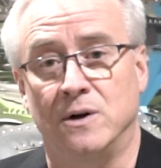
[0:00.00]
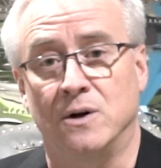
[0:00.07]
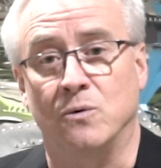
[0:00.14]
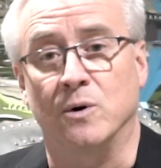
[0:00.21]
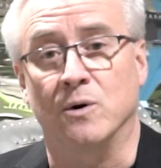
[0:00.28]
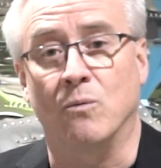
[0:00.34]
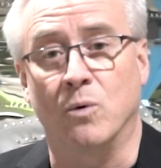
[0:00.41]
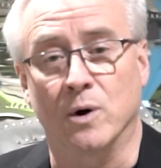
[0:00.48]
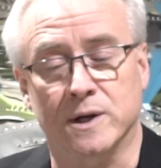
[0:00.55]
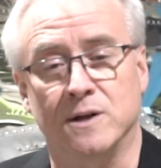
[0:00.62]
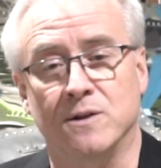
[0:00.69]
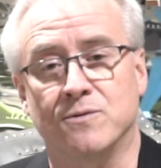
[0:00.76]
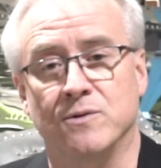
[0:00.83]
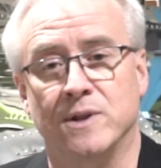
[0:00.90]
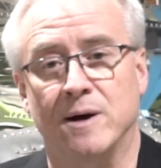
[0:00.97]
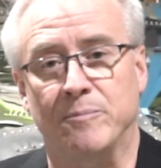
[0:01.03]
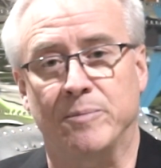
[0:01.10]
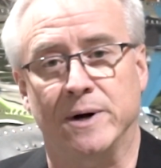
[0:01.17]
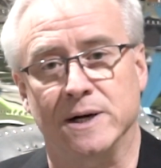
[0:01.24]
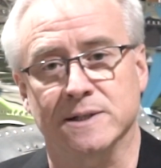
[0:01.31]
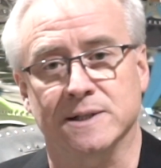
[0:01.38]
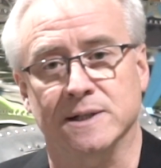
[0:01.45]
We're working through that
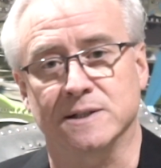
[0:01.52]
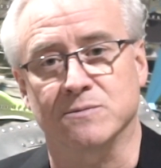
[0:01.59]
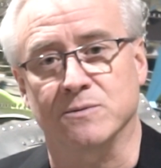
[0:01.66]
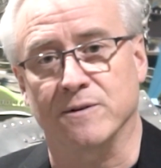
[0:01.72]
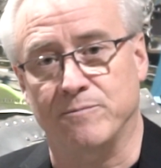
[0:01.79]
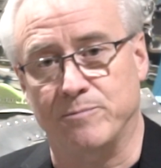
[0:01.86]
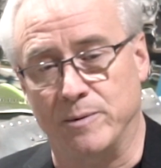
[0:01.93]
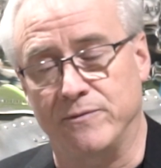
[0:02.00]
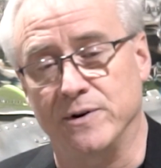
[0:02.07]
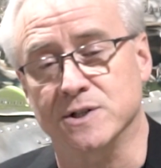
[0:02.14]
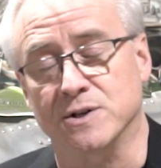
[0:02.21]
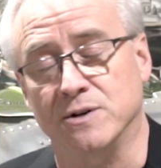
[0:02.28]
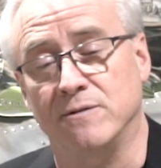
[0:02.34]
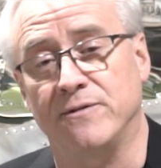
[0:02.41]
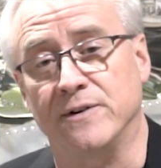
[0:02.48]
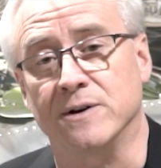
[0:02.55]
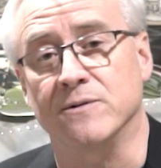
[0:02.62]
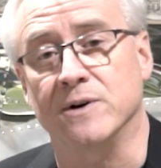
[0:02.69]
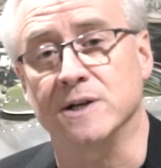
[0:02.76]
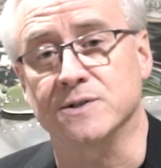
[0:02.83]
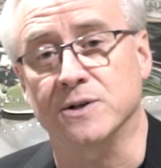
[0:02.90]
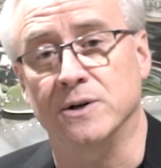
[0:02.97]
process with a professional
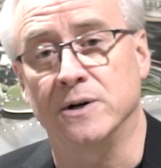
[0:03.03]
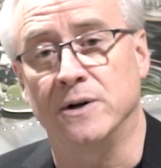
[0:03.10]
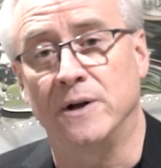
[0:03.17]
fundraiser.